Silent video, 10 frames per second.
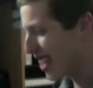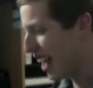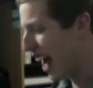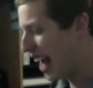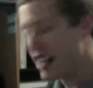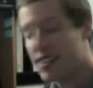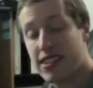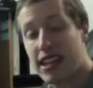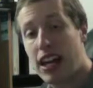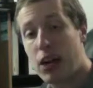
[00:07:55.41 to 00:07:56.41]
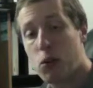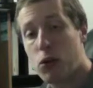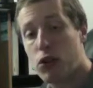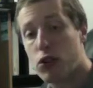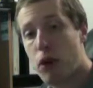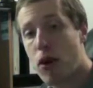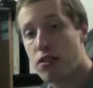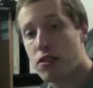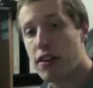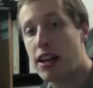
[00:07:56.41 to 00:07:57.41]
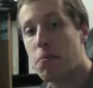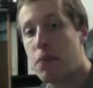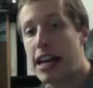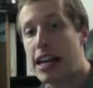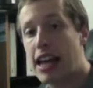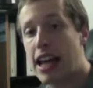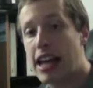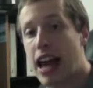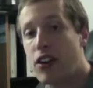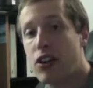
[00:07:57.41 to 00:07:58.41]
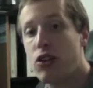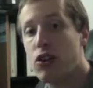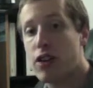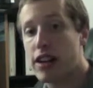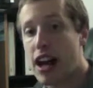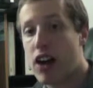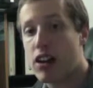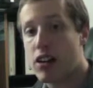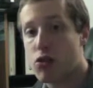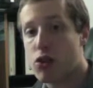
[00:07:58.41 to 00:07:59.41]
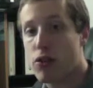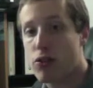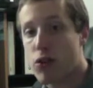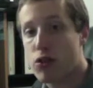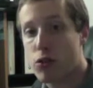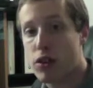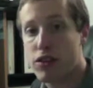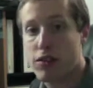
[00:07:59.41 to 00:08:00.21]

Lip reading: I can see Smart Screen being like how User Account Control first was in